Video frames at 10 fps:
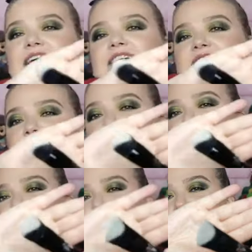So
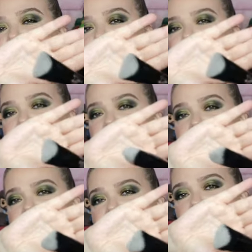
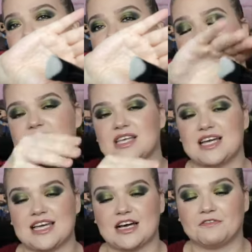this is what it looks like.